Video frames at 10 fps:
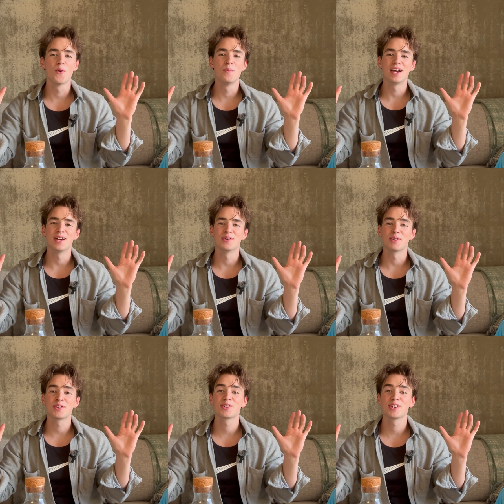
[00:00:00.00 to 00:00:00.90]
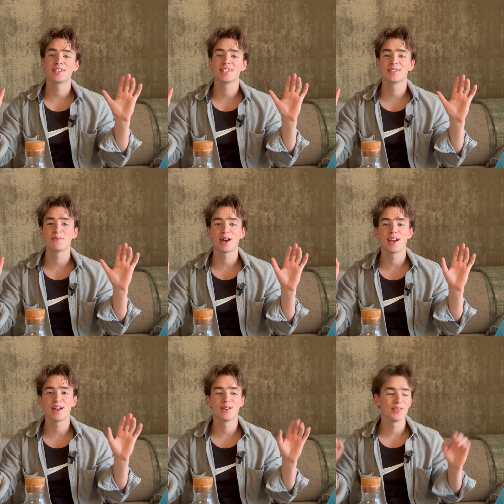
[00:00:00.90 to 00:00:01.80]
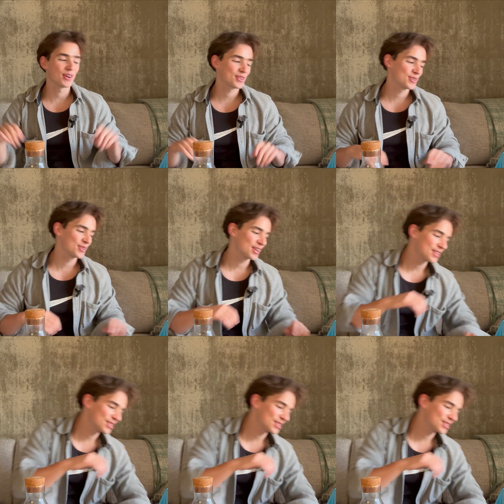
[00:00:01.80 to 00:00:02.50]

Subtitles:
man, when you're gonna see my airlock, you guys